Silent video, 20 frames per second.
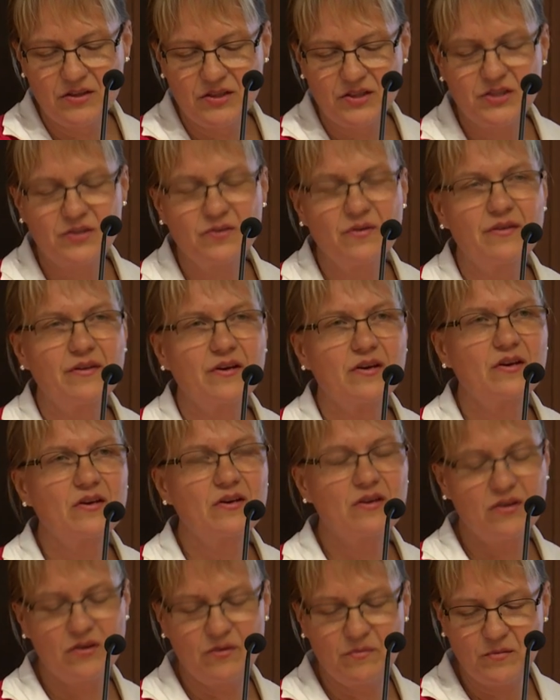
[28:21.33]
to the
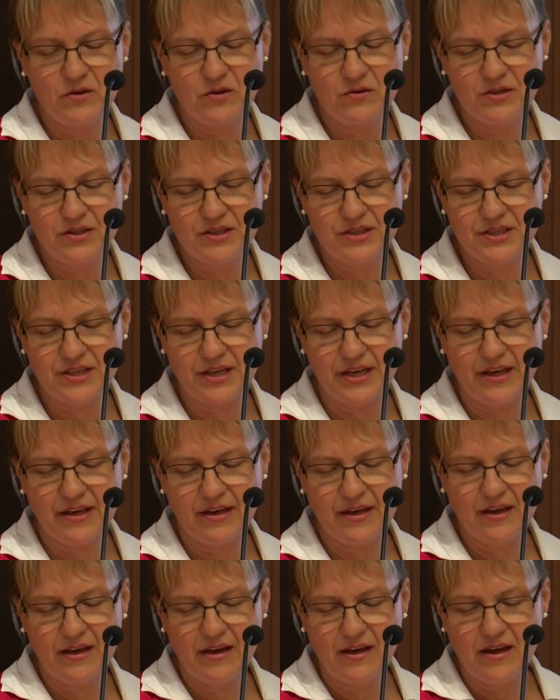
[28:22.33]

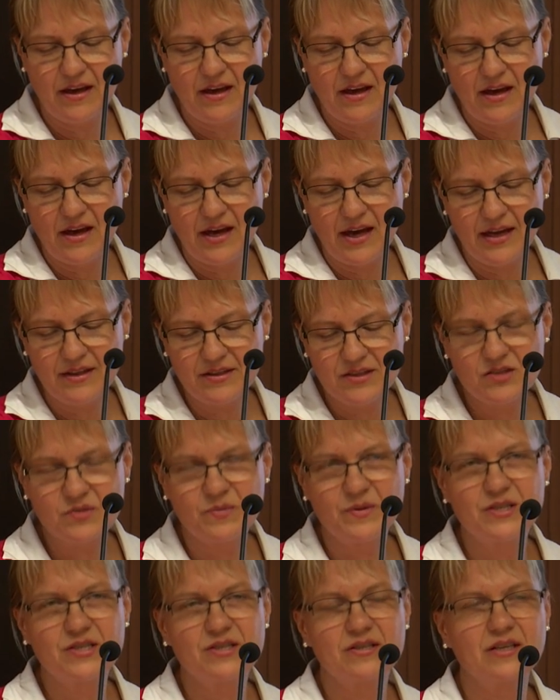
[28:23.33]
community in
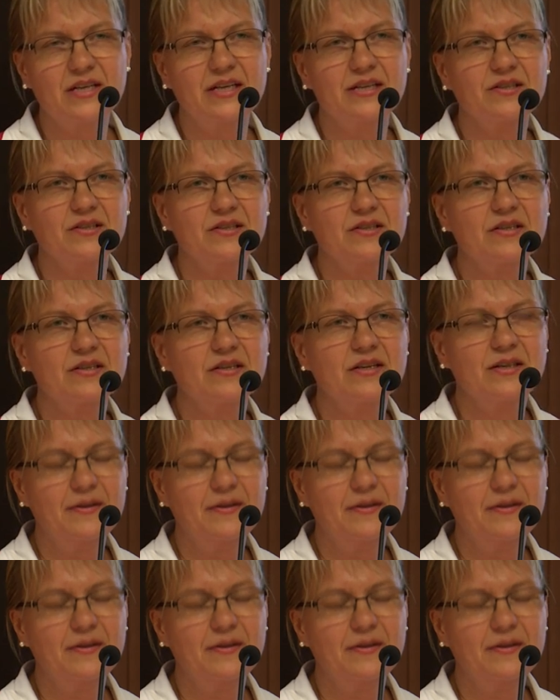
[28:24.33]
Switzerland.